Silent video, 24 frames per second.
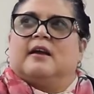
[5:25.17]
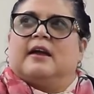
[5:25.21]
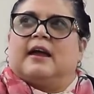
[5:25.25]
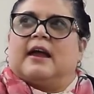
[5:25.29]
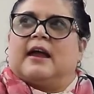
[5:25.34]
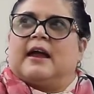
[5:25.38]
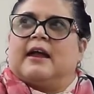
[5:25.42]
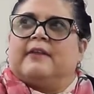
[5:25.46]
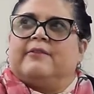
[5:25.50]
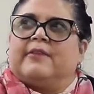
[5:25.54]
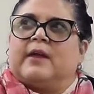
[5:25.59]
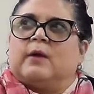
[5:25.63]

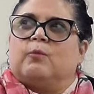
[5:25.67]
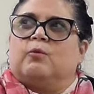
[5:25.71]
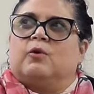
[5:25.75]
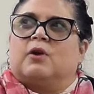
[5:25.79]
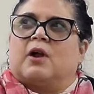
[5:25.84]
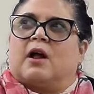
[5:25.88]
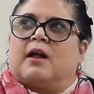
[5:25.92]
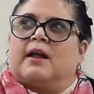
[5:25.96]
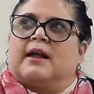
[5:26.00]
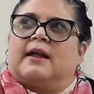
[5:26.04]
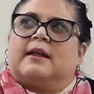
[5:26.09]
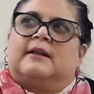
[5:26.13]
And
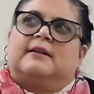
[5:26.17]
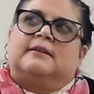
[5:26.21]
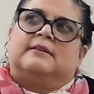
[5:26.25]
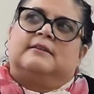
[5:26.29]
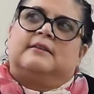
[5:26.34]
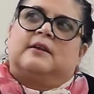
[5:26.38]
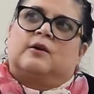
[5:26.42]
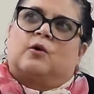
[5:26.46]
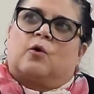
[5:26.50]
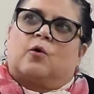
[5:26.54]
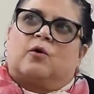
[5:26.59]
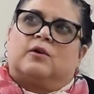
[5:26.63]

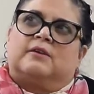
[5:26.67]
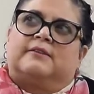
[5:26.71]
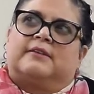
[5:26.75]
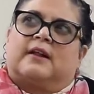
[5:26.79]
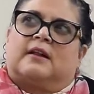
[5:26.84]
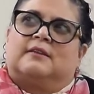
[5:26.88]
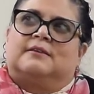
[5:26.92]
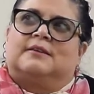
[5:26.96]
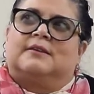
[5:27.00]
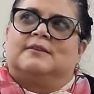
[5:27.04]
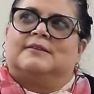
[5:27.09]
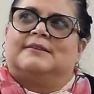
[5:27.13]
the courts
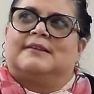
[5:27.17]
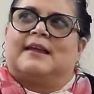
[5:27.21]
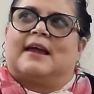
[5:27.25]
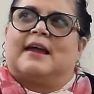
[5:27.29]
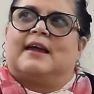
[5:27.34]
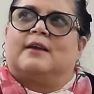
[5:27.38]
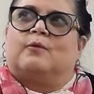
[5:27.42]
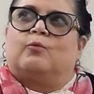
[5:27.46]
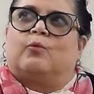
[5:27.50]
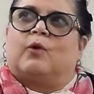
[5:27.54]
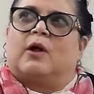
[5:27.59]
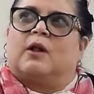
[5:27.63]
also
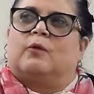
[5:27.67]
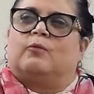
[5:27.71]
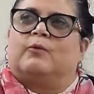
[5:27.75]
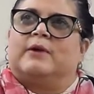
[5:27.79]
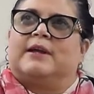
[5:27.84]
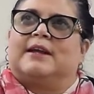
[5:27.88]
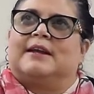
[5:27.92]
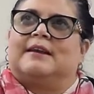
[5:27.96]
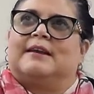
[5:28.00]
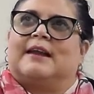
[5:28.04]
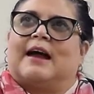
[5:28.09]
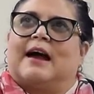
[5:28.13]
said, well, we
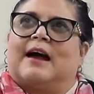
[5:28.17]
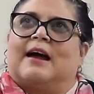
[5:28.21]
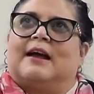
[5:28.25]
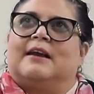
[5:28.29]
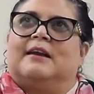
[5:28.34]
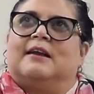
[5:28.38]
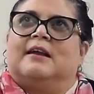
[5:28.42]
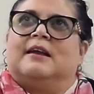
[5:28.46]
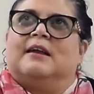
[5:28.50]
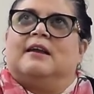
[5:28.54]
cannot